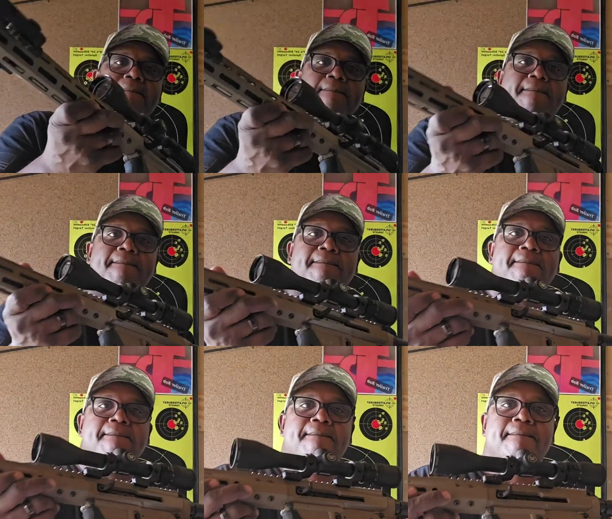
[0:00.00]

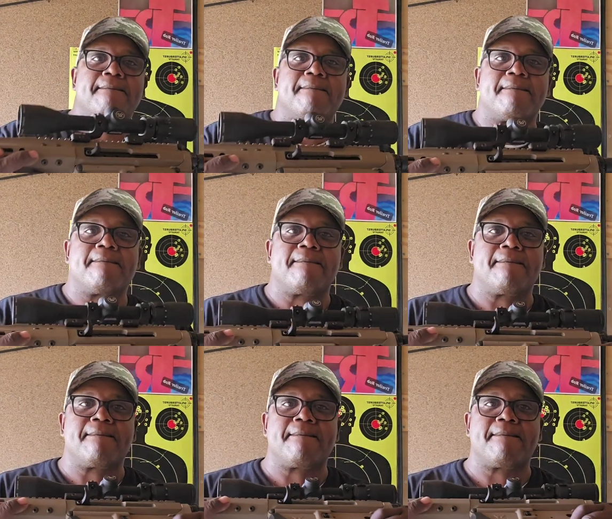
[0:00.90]

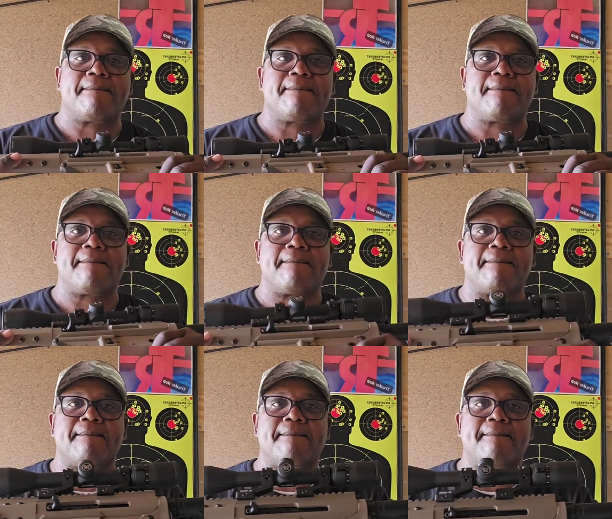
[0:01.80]

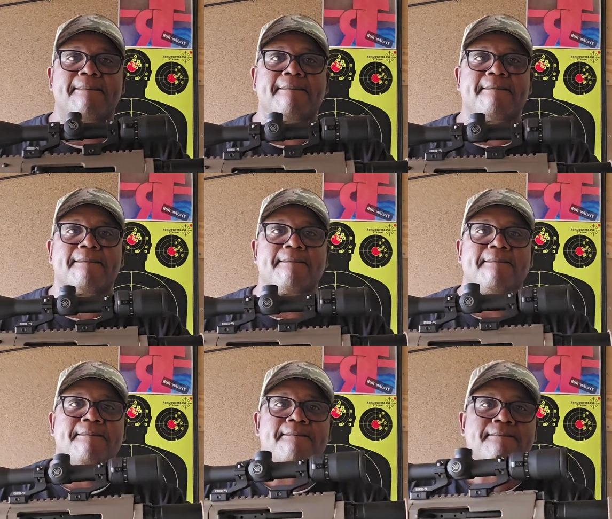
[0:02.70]

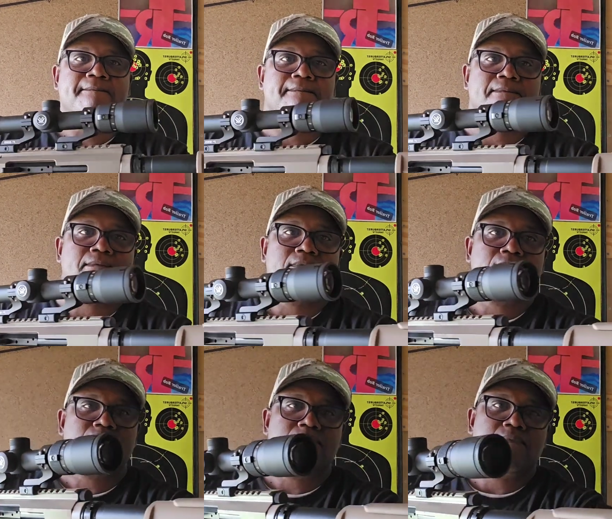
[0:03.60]

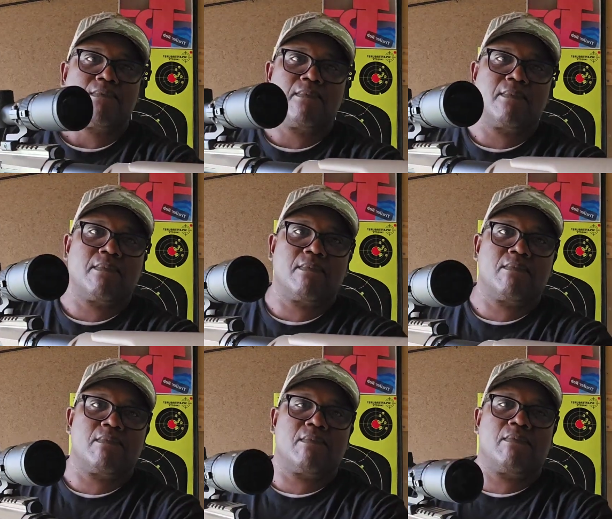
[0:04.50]

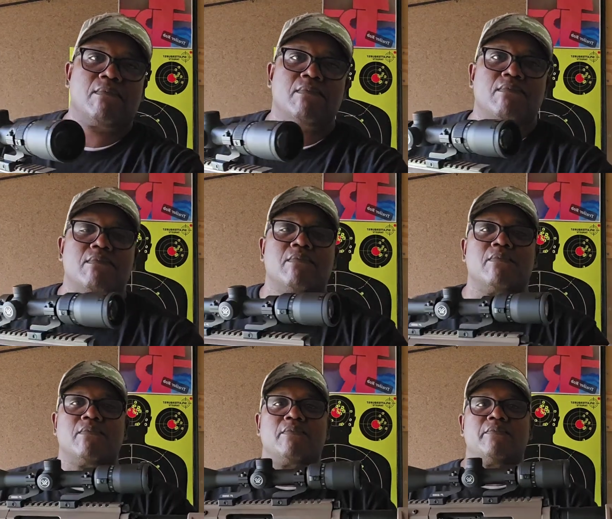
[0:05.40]

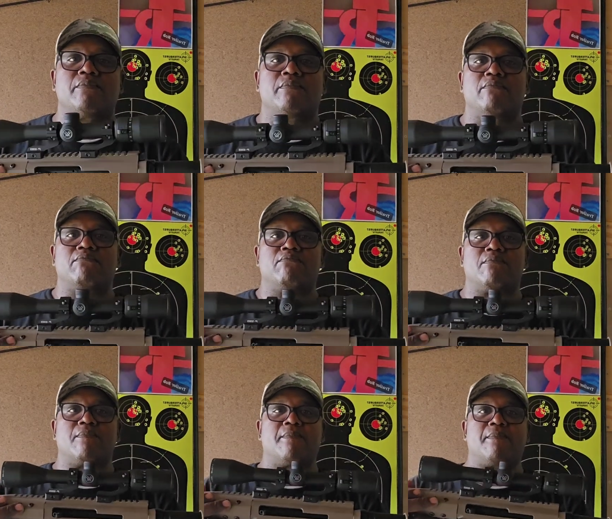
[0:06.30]

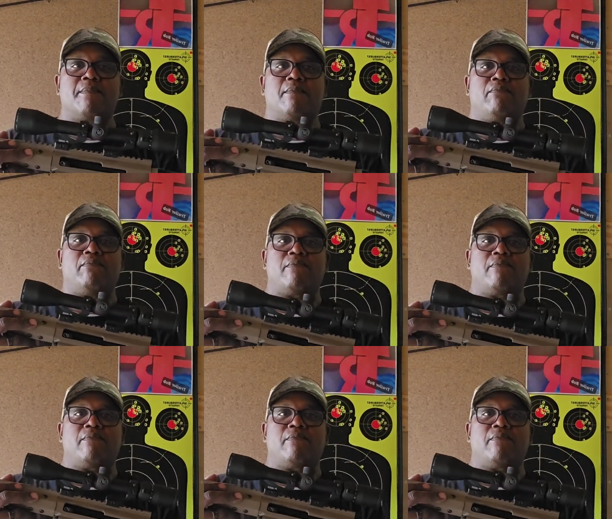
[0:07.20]
Nothing is said.